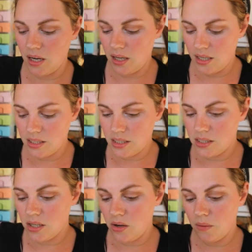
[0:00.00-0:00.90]

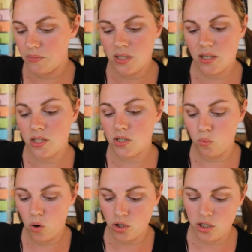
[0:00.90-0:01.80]
highlighters. So I'm just gonna
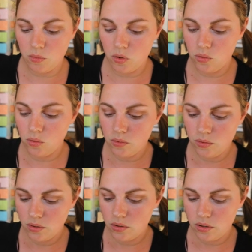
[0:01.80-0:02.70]
swatch them all.
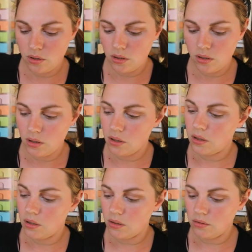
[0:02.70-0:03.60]

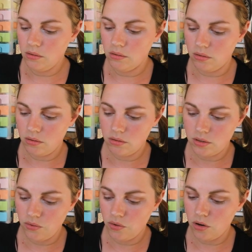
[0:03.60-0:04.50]
Oh,
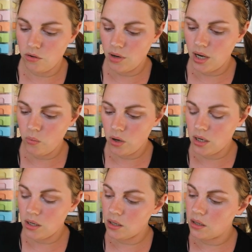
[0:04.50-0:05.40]
so we've got a green
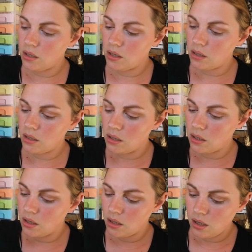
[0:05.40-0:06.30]
one,
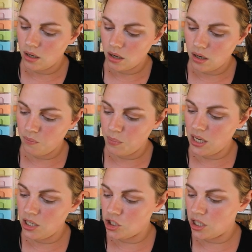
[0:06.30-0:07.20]
kind of
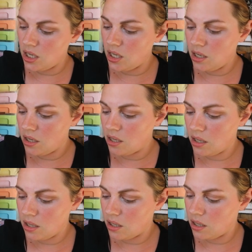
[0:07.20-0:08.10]
peachy,
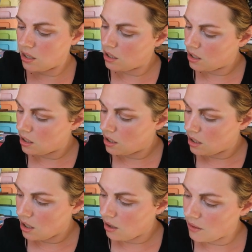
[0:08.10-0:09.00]

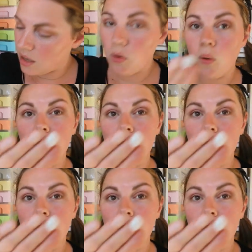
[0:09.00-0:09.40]
and then a more